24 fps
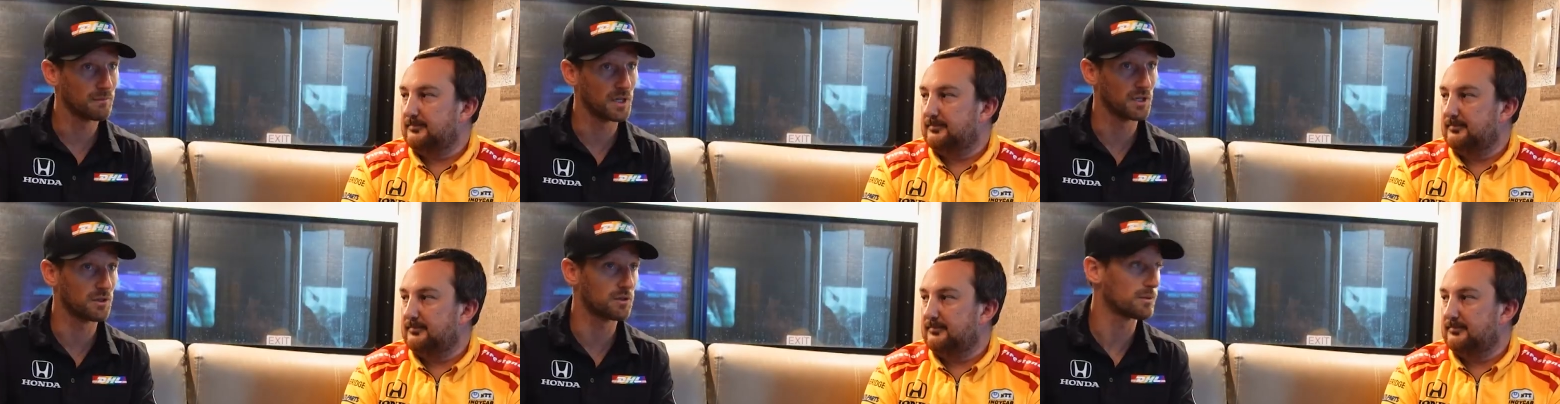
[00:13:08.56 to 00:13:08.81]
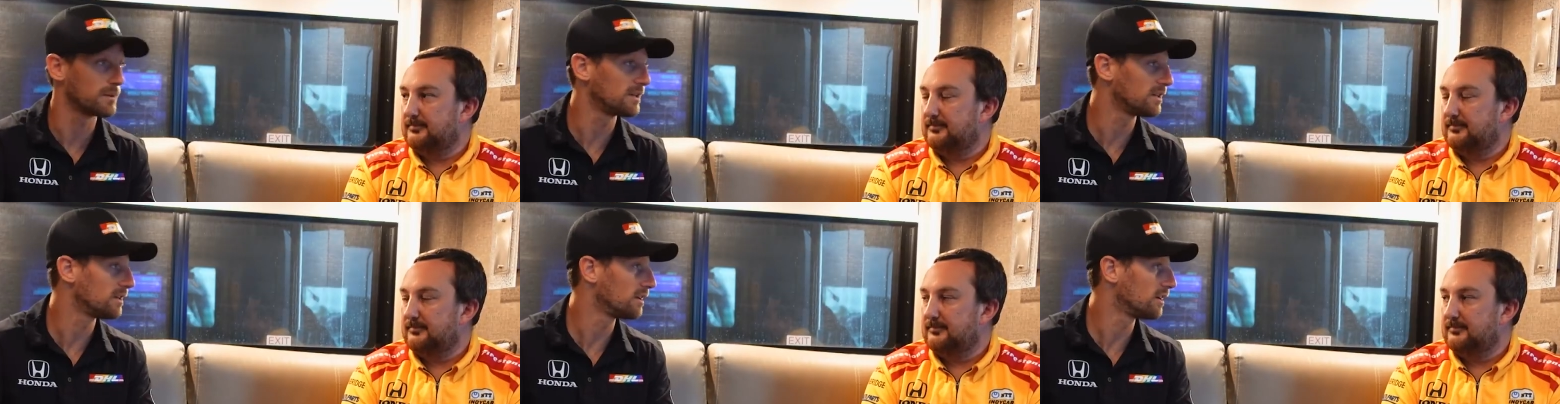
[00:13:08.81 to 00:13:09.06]

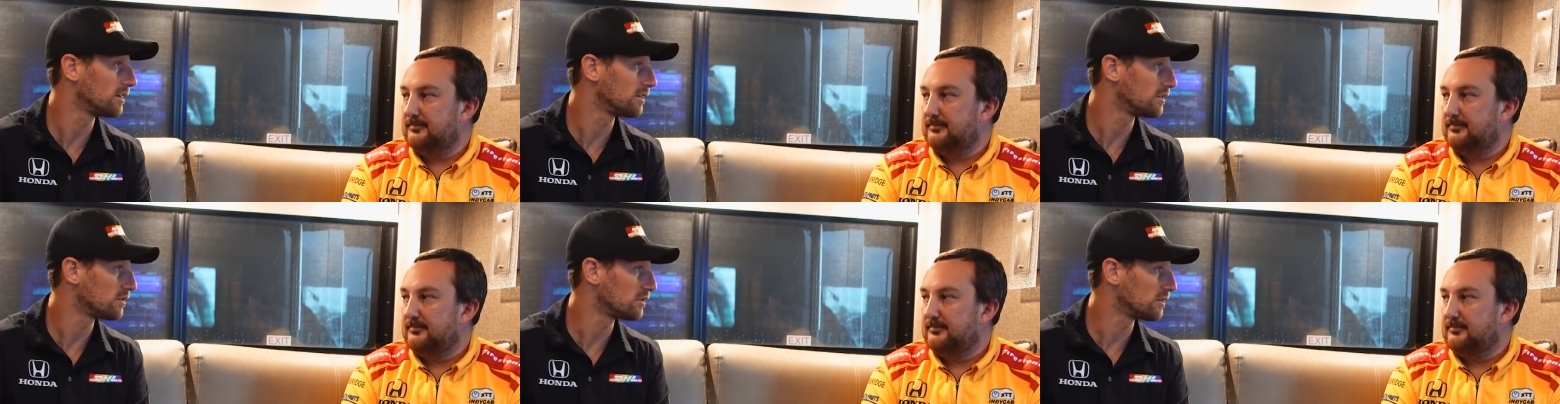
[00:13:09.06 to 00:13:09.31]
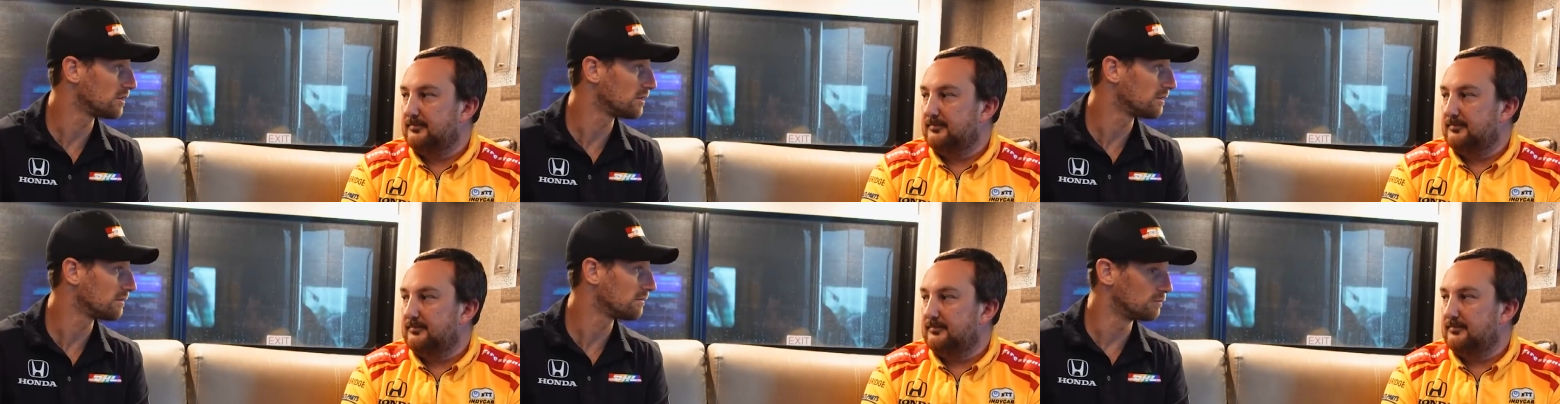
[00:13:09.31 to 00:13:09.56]
Speaker 1: between the,
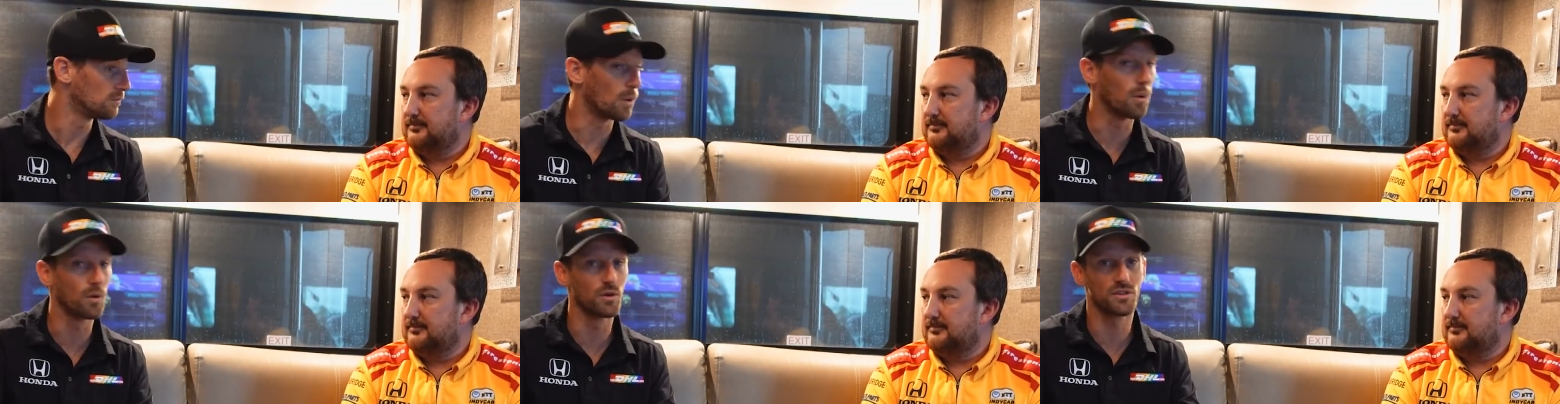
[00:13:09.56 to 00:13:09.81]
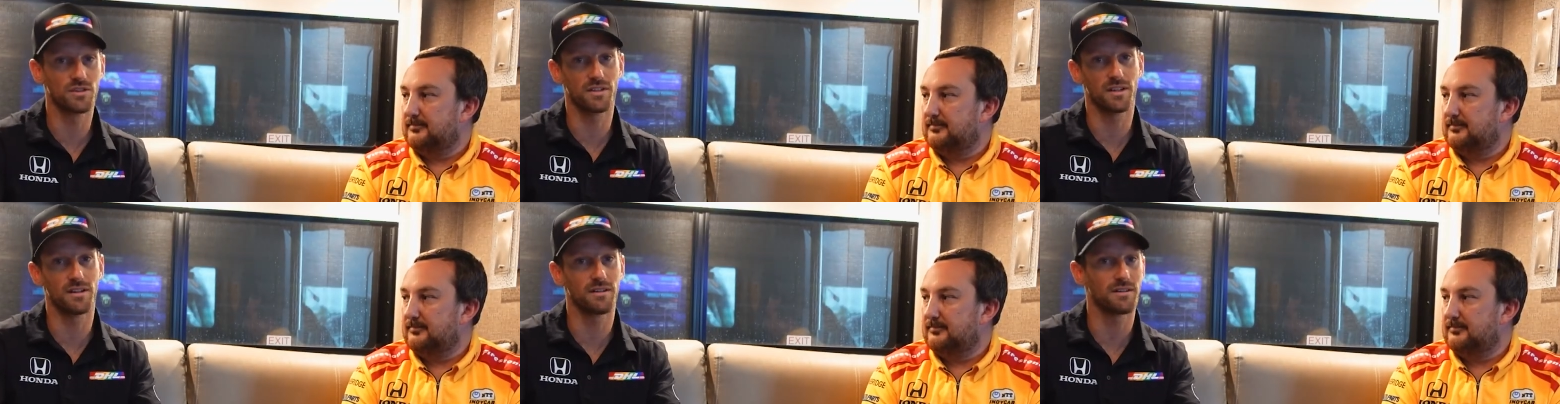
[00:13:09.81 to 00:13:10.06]
the roll
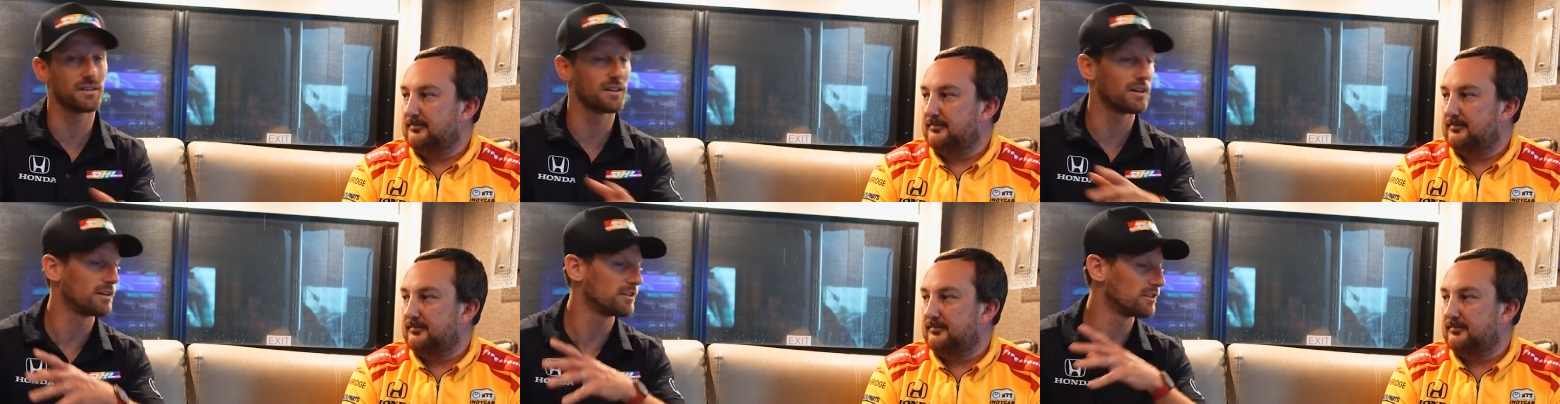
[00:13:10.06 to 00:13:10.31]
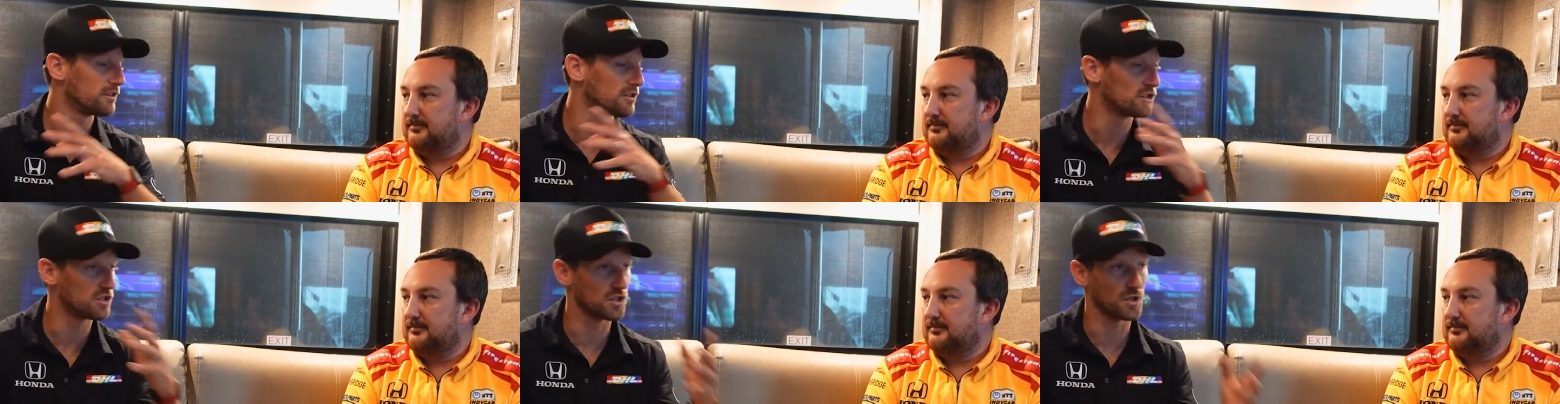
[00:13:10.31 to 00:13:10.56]
center and the
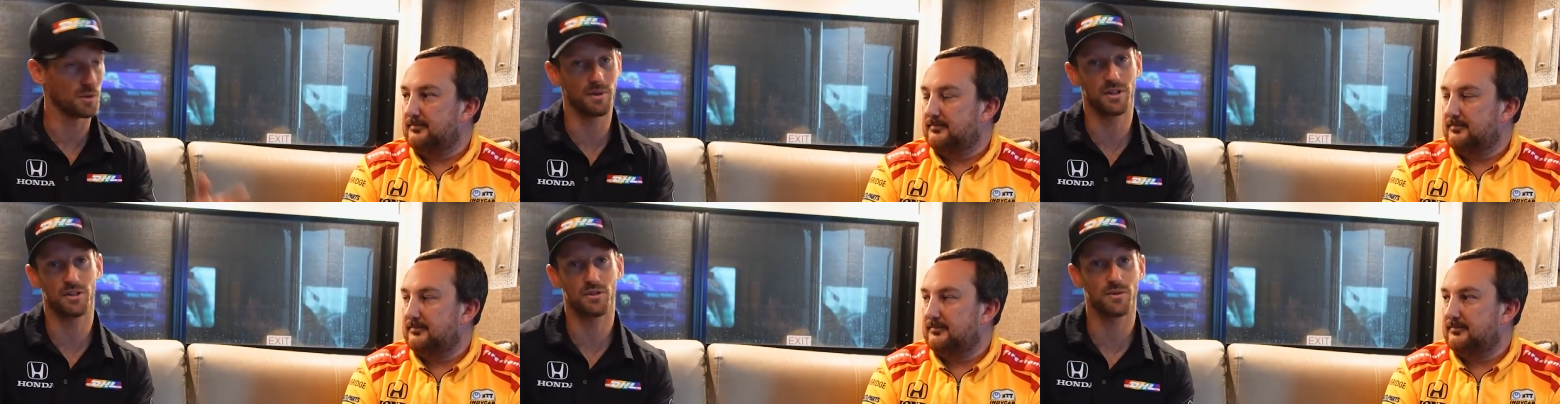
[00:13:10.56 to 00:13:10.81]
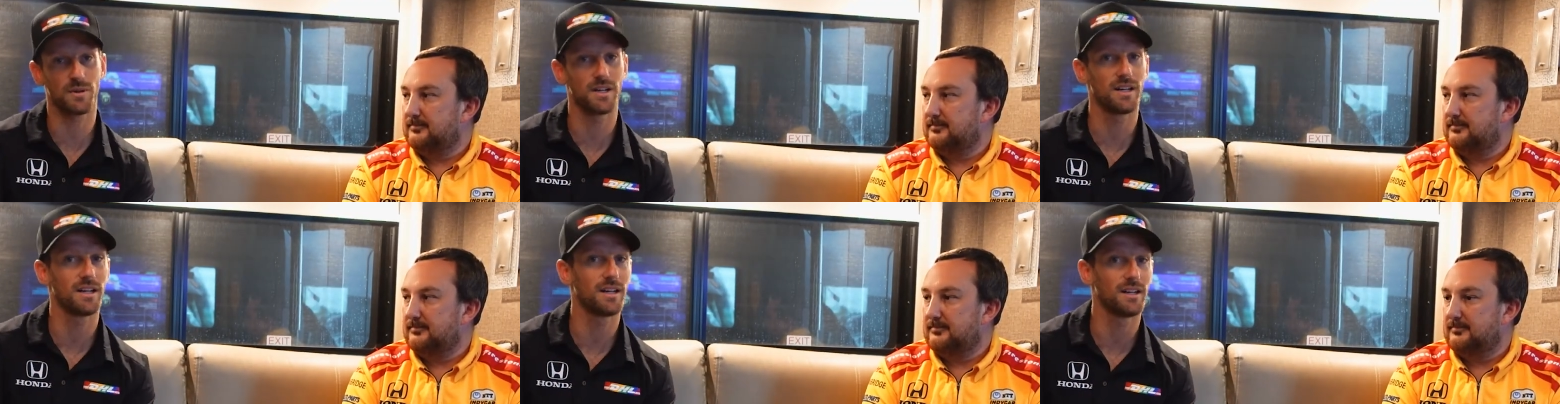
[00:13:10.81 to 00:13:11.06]

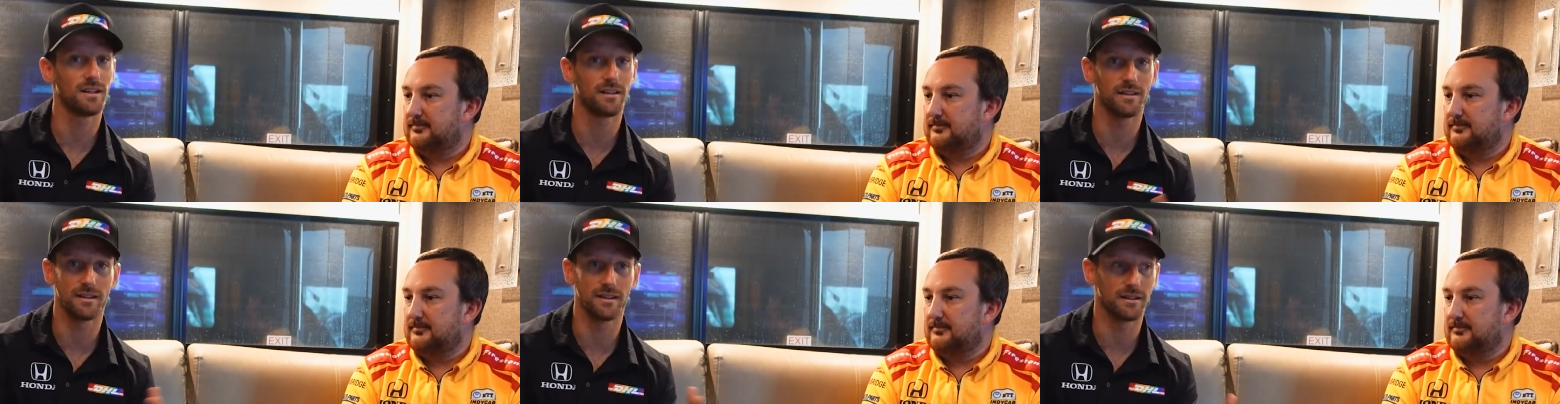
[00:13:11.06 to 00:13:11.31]
geometry and